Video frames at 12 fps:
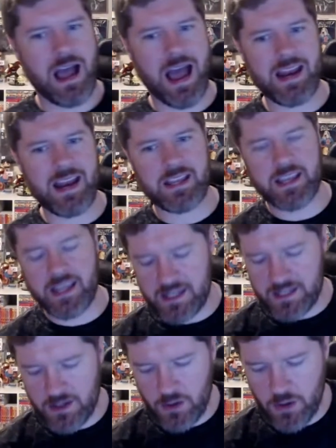I didn't get
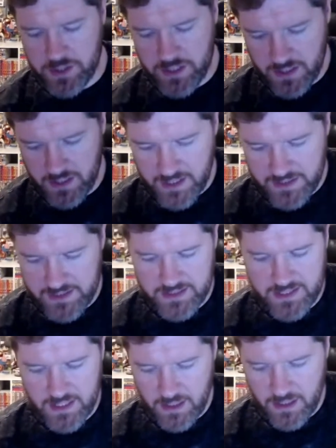into Hercules
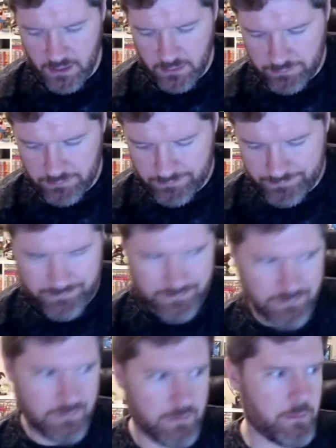until
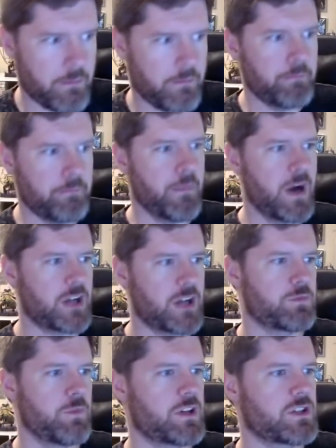
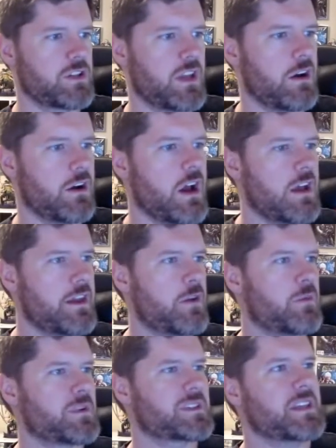much later.
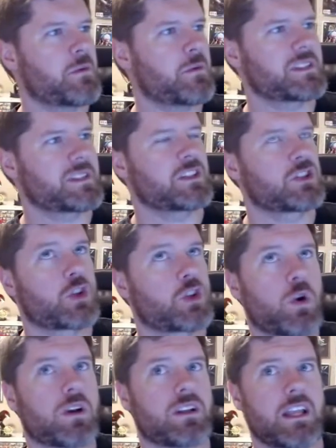There was a
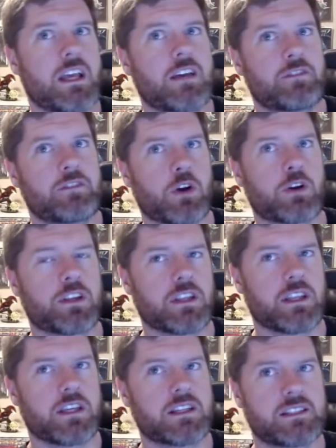short-lived
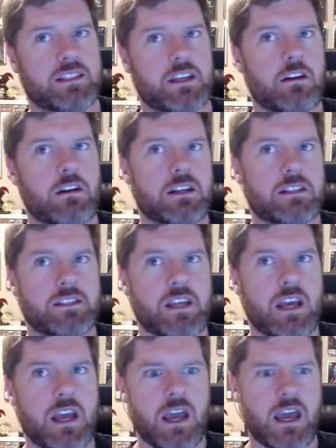Hercules series,
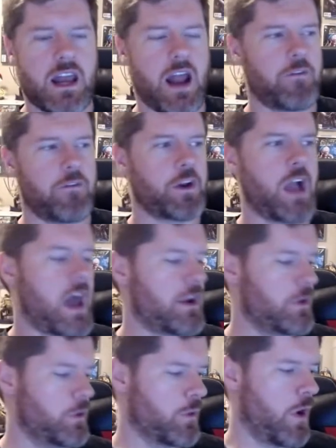and I forgot
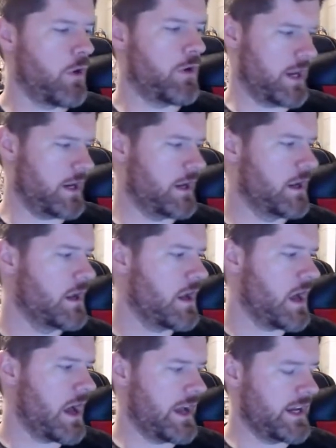who wrote it.
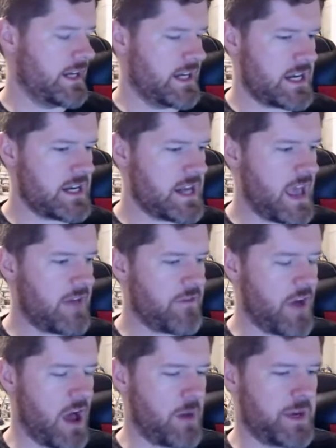He didn't have
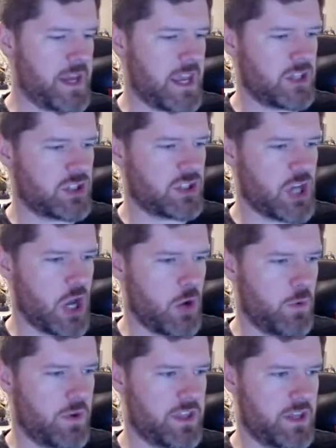Amadeus Cho
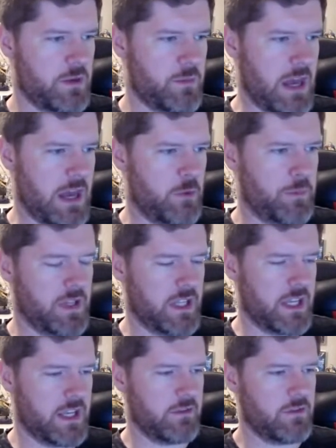with him, I don't
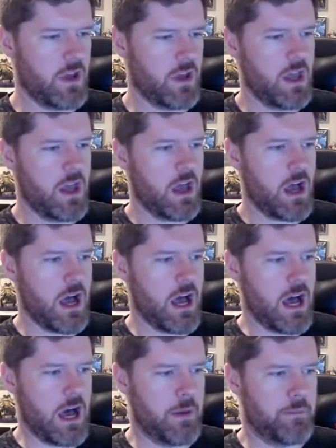believe.
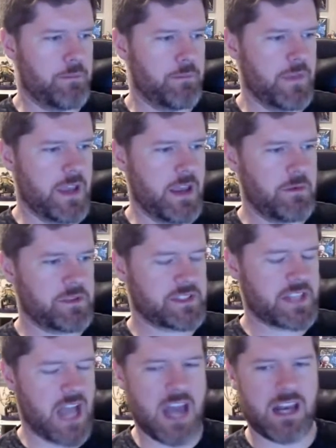He was
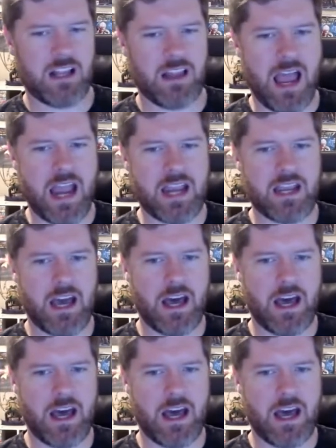kind of like